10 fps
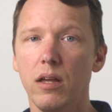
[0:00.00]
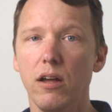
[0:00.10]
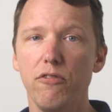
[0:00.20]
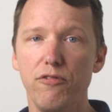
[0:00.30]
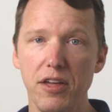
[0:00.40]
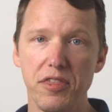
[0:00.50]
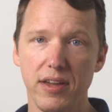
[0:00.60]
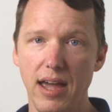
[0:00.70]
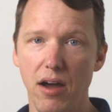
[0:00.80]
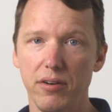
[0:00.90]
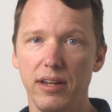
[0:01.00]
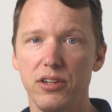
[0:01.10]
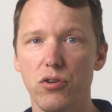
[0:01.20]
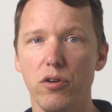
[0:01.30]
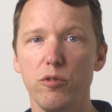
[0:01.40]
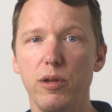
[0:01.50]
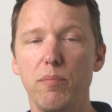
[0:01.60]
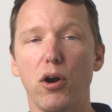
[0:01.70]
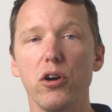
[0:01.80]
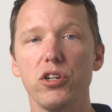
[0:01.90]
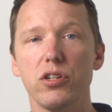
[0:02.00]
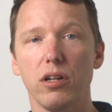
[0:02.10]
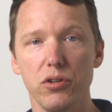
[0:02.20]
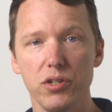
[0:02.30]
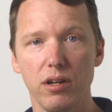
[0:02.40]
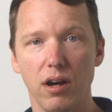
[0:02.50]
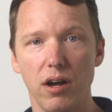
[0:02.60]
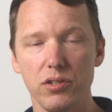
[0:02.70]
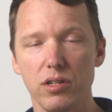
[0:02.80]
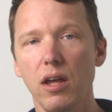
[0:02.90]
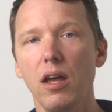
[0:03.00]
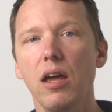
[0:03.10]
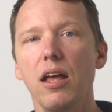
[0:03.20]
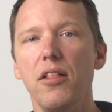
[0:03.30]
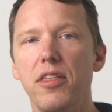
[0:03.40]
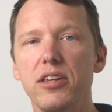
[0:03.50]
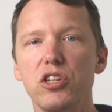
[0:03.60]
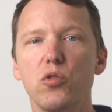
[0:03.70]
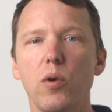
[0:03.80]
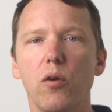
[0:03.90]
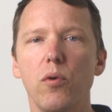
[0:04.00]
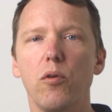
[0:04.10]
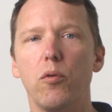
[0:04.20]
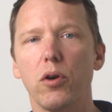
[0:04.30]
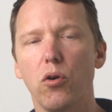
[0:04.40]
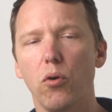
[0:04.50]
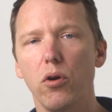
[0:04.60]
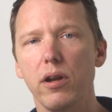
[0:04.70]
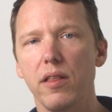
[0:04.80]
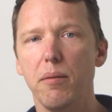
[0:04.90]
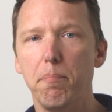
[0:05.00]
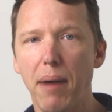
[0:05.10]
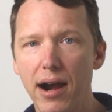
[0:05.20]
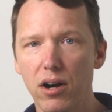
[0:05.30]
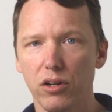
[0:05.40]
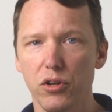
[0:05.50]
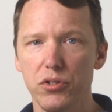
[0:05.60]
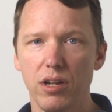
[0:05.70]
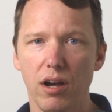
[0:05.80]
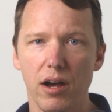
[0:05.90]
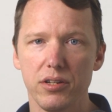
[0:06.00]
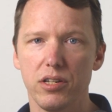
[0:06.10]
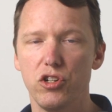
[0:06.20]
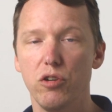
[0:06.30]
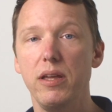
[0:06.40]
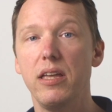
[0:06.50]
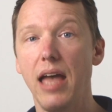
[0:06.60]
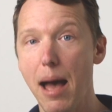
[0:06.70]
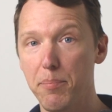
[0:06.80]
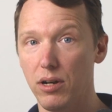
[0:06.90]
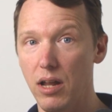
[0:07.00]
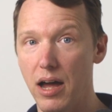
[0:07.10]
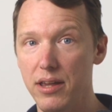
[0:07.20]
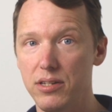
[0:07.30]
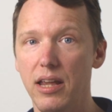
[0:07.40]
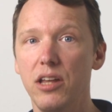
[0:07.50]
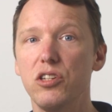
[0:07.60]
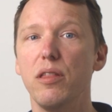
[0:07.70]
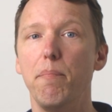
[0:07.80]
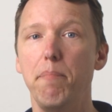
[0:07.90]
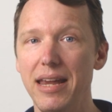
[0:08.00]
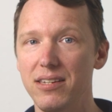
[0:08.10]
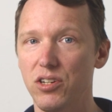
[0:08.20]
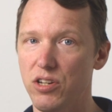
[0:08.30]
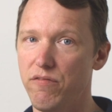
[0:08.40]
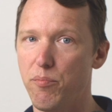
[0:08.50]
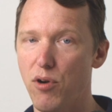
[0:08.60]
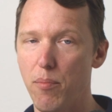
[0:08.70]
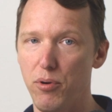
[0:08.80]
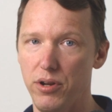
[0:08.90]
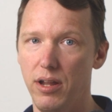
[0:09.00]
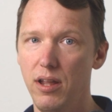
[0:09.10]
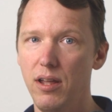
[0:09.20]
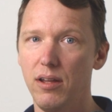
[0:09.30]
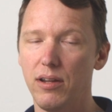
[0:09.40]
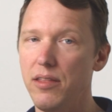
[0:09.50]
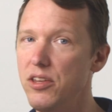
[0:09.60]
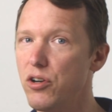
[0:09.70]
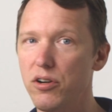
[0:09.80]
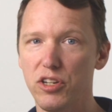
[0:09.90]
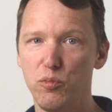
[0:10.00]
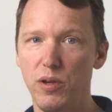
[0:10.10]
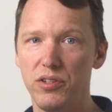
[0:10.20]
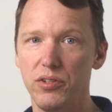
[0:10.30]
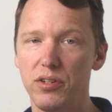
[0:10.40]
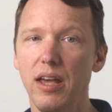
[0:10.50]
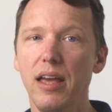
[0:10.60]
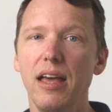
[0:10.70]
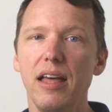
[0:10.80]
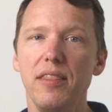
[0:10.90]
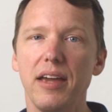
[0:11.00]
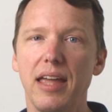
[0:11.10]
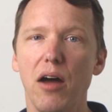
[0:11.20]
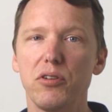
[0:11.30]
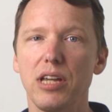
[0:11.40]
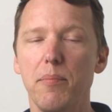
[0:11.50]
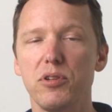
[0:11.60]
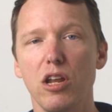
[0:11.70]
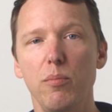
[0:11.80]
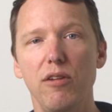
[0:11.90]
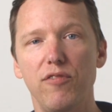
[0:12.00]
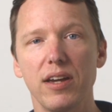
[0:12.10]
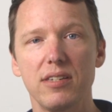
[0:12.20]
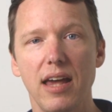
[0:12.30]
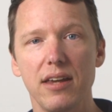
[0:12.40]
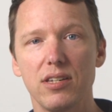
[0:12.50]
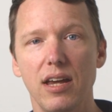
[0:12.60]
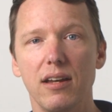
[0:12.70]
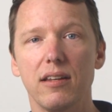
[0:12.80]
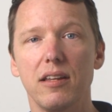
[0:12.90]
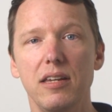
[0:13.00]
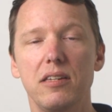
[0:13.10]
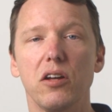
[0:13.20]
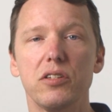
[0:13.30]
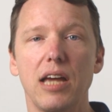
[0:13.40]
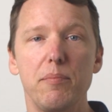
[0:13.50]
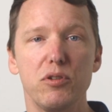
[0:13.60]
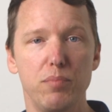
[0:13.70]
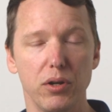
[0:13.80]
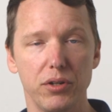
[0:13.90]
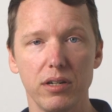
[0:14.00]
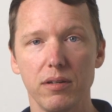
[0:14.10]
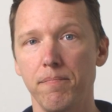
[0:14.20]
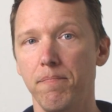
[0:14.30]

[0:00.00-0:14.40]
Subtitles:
Fifth account is going to be purchase closing costs. This is where we will record the buyer closing costs that should be capitalized into the basis of the property. Okay, these aren't expenses. The account type is going to be fixed asset. The detail type is buildings.